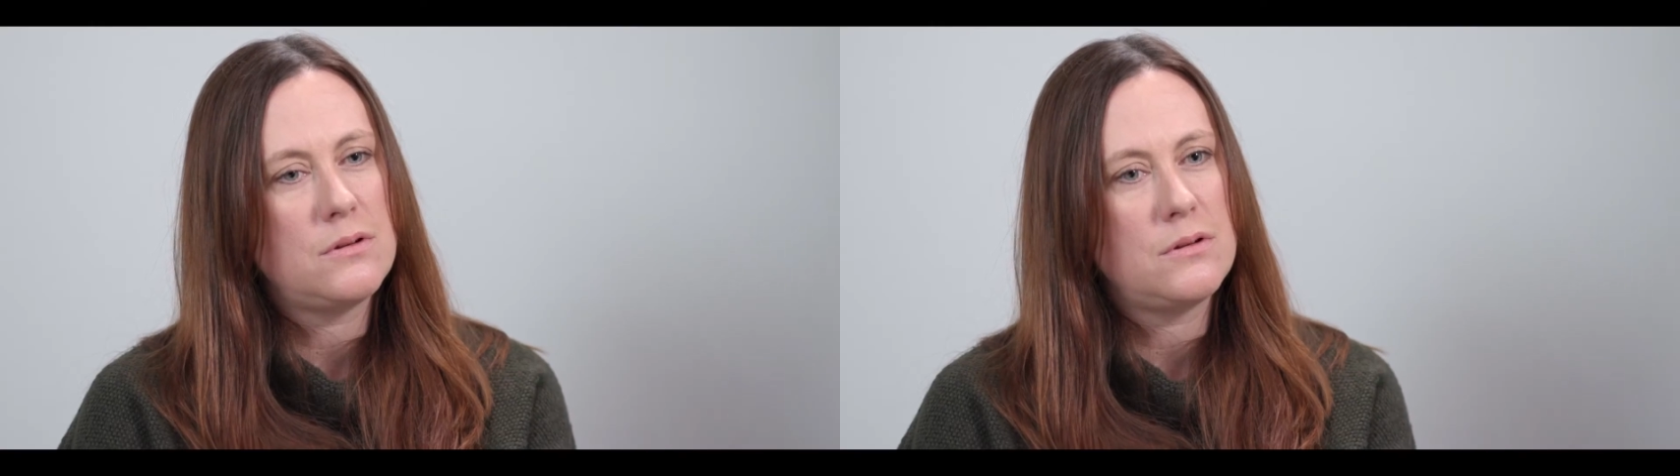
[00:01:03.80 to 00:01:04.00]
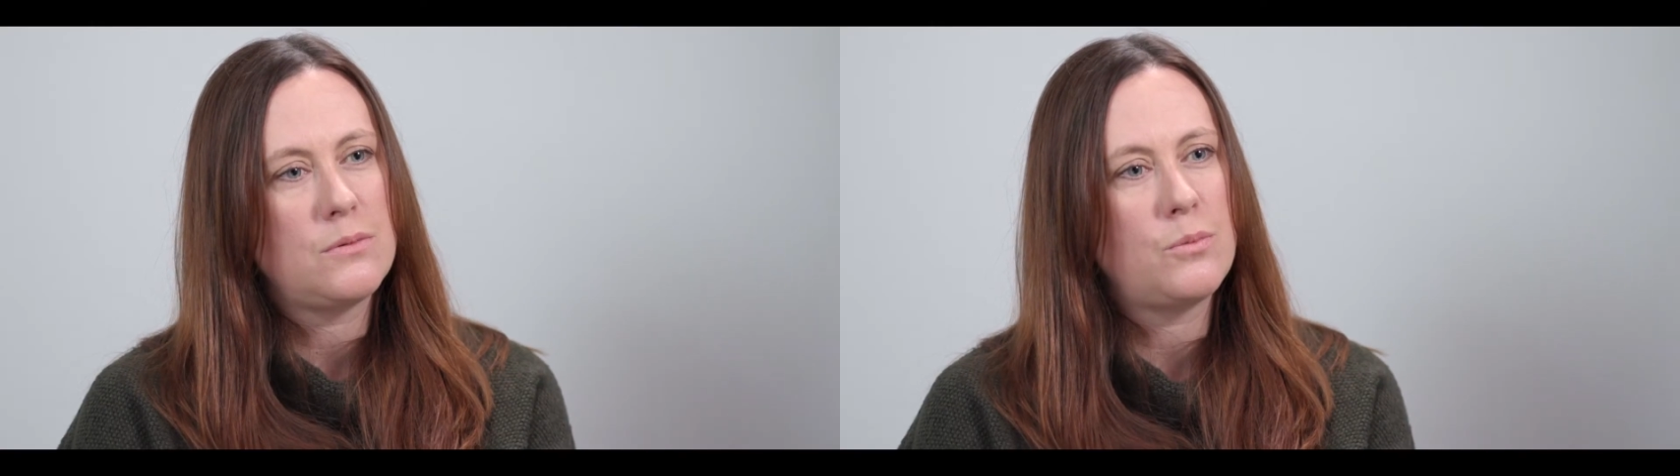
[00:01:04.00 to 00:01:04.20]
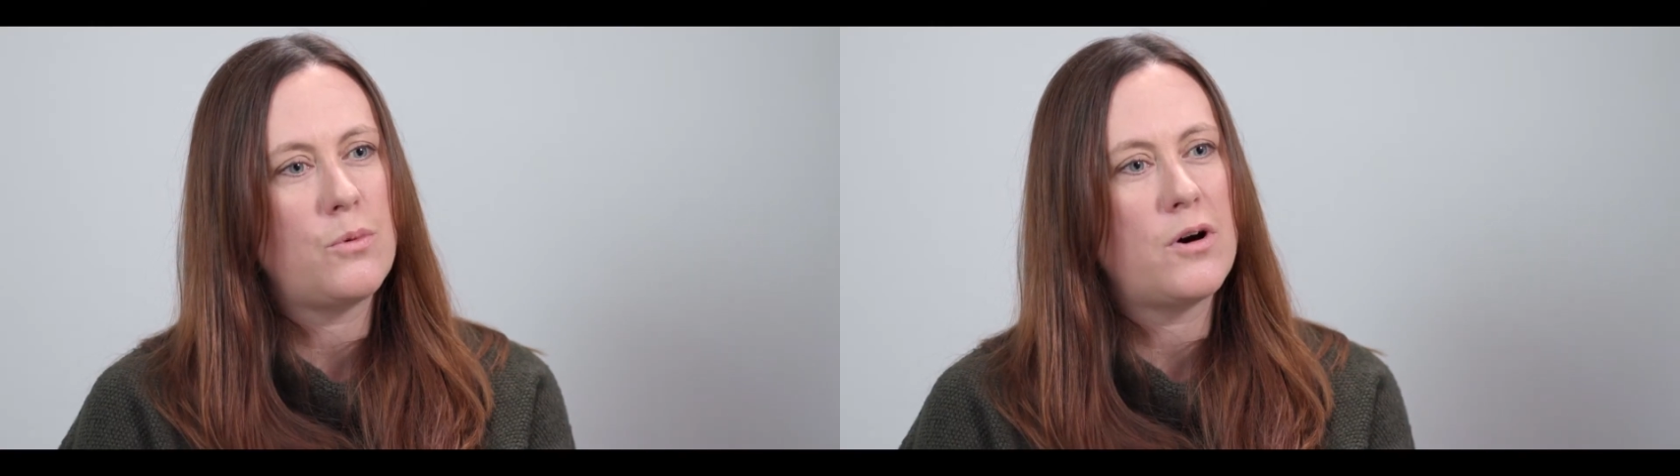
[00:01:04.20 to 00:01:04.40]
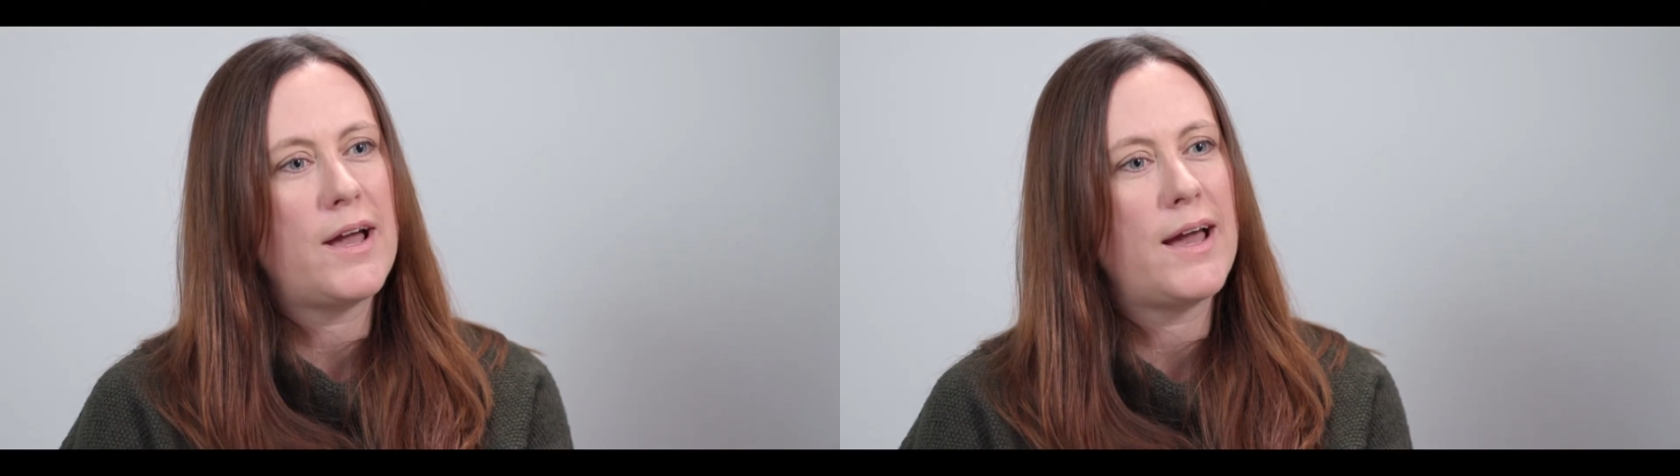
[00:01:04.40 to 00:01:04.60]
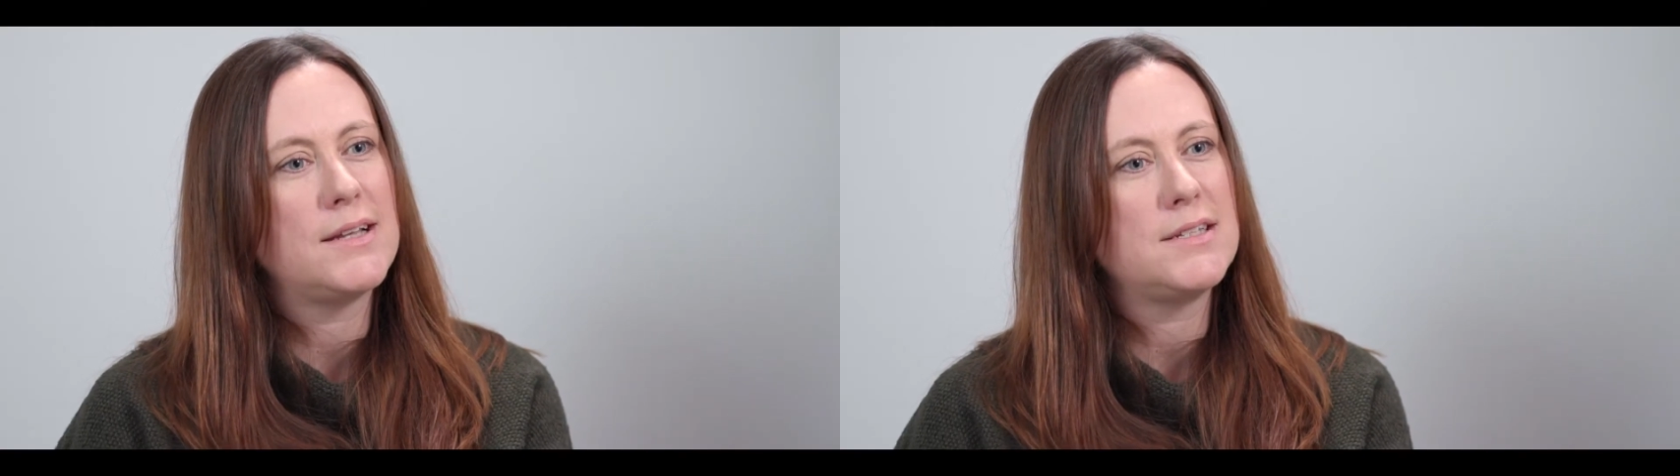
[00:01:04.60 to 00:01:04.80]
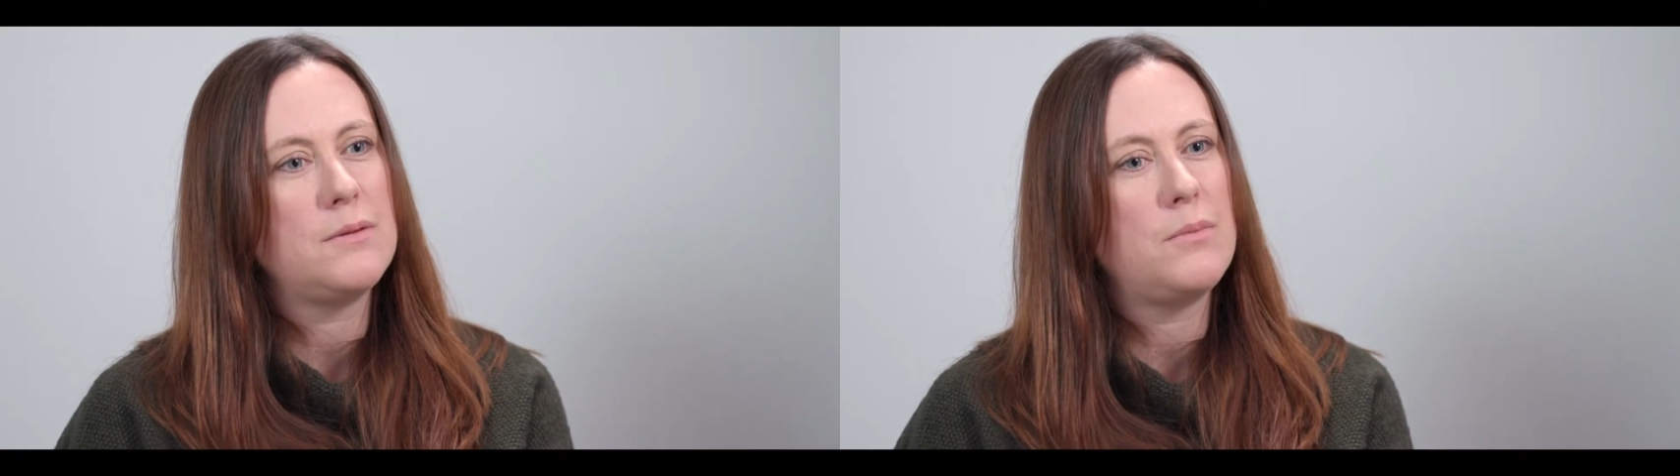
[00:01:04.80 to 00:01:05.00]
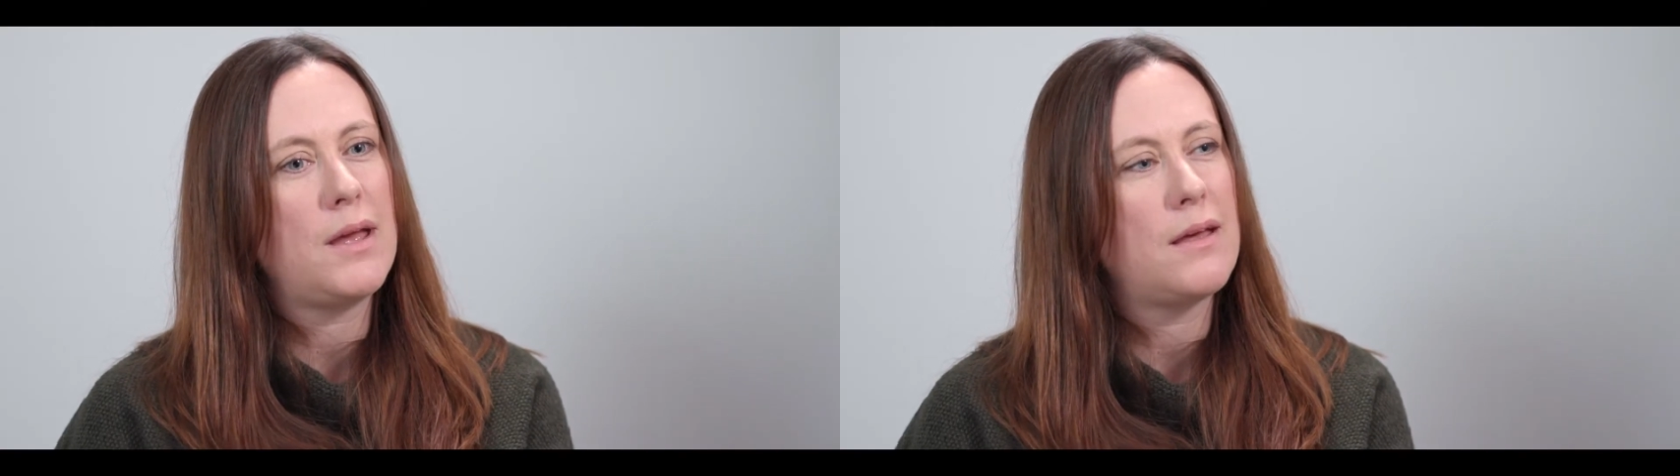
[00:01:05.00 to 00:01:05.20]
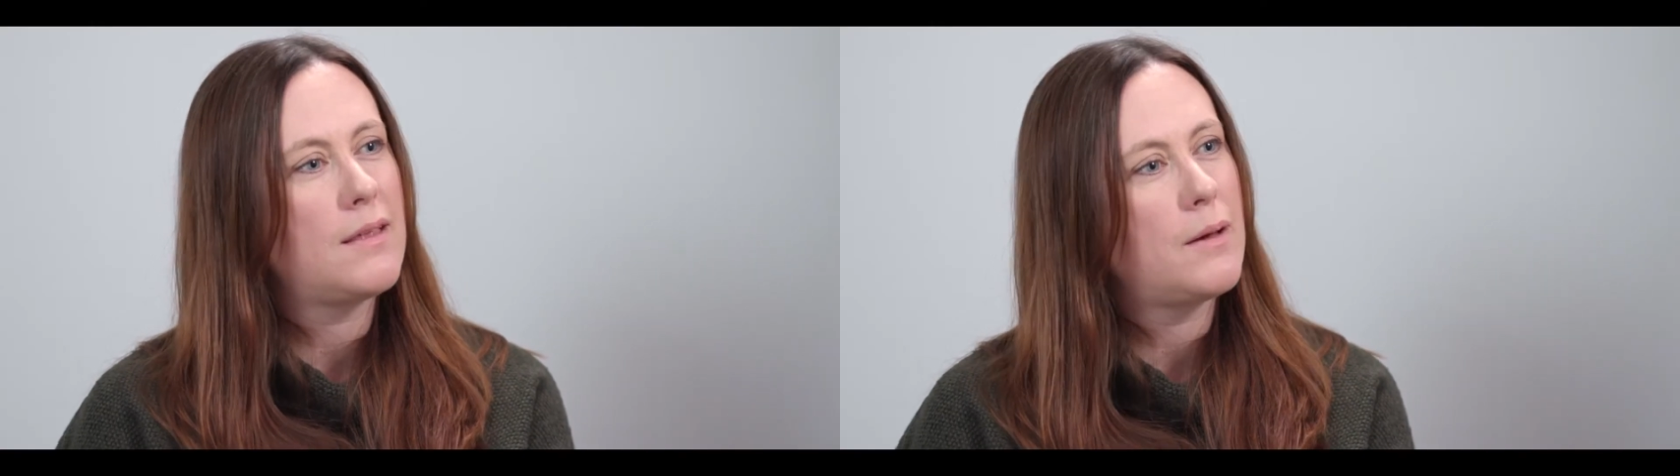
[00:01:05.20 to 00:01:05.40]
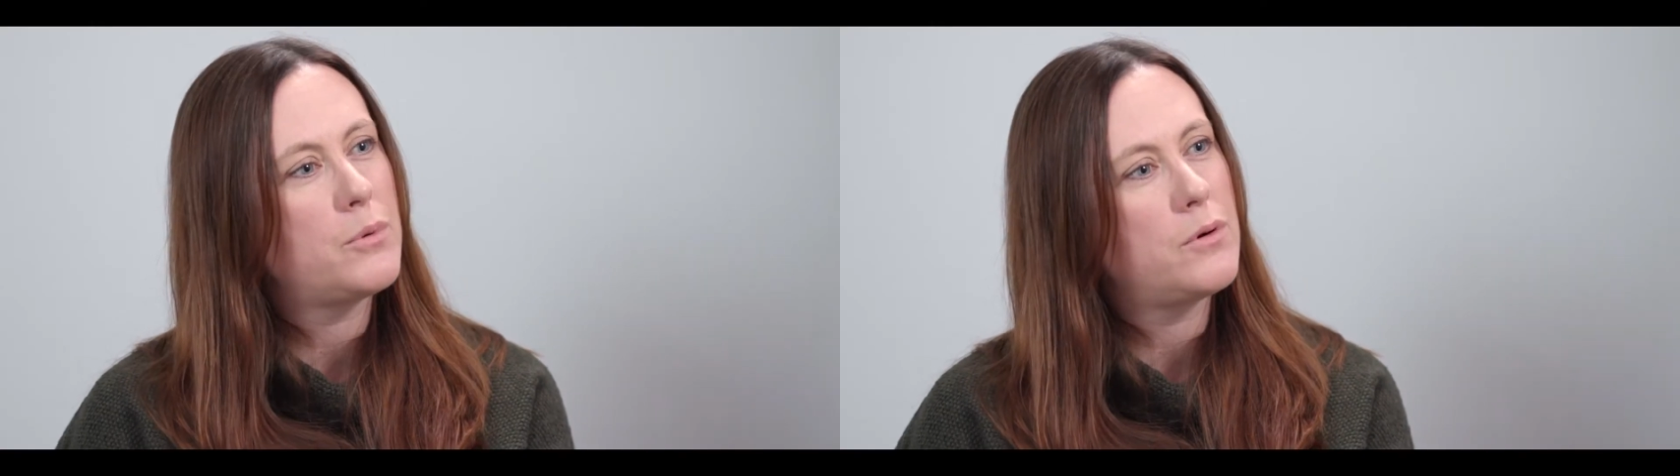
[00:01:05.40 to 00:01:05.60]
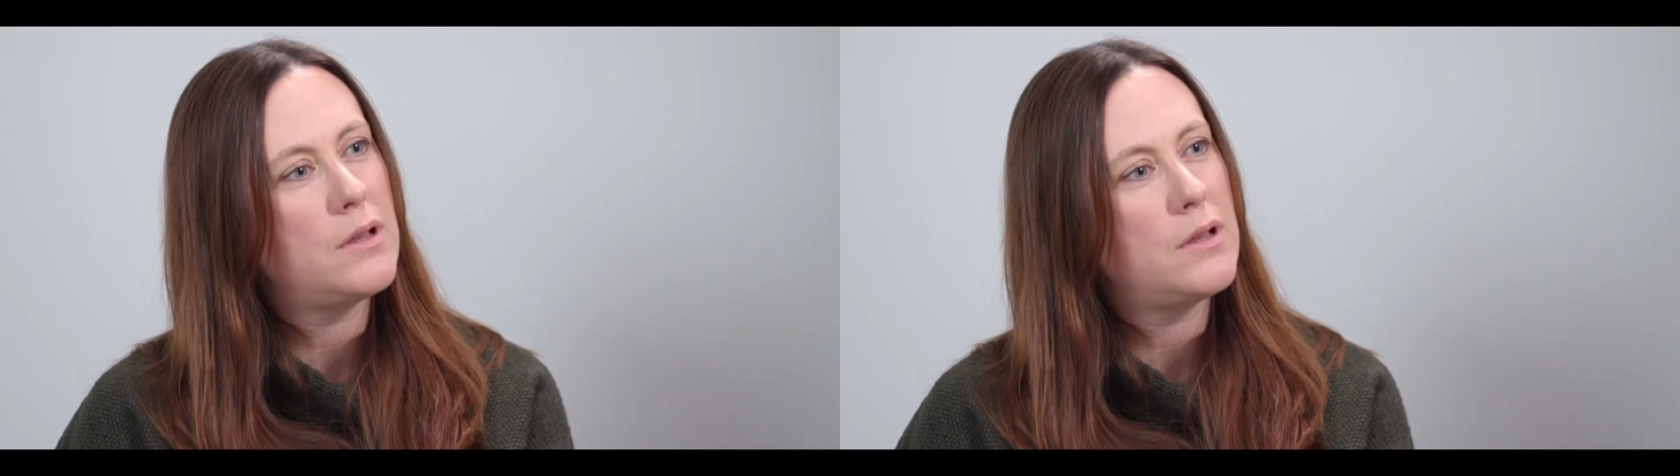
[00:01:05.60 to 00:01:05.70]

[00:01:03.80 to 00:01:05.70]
what I had in me at that